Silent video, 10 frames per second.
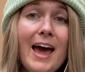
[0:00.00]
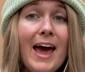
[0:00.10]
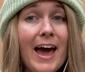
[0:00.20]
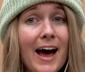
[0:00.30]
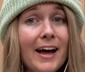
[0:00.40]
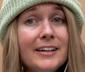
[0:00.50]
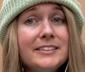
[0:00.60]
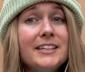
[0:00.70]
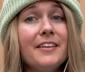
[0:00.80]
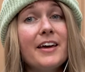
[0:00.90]

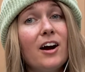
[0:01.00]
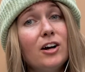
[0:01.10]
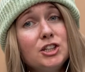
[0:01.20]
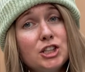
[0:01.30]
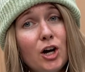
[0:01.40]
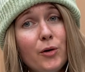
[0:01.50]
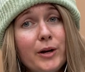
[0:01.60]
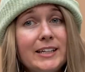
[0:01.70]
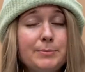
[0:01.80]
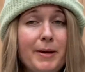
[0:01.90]
And they are shown
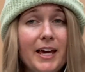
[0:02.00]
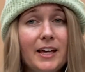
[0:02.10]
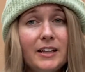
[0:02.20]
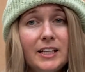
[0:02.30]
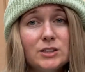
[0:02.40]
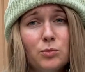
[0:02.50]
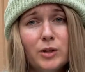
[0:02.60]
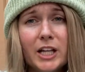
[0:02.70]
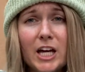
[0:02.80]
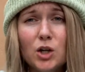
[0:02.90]
as being these
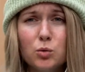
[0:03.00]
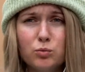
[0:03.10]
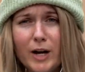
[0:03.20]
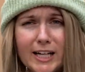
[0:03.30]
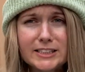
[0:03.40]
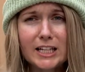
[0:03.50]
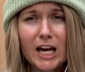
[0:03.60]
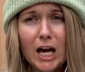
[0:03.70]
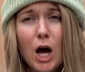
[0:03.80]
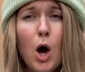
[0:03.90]
really
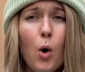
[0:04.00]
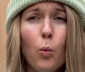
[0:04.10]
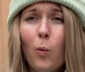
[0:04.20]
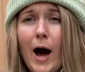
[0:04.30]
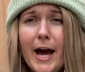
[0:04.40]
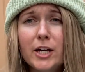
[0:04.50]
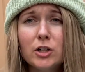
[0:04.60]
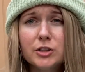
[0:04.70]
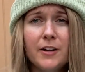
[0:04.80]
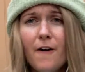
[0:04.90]
crazy,
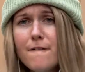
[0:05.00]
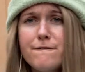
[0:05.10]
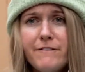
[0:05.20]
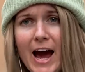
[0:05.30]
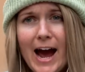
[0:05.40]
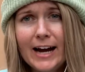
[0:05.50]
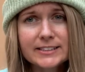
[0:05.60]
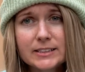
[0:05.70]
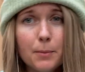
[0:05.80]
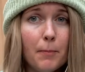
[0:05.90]
wild,
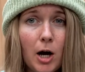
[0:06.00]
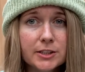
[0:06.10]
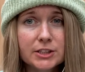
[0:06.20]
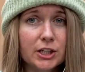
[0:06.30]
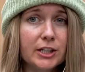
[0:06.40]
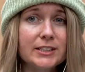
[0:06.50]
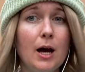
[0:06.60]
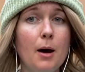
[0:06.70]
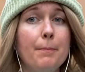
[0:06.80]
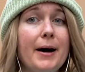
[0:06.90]
fast monsters,
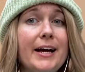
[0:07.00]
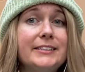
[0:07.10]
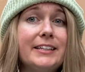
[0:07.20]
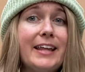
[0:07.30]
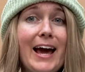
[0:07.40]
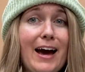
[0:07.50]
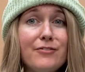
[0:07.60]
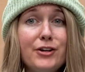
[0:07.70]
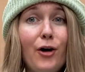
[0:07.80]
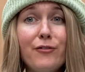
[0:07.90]
but they have
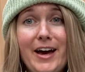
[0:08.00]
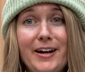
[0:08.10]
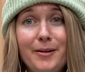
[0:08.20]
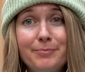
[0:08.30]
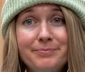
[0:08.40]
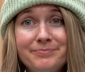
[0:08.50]
no venom.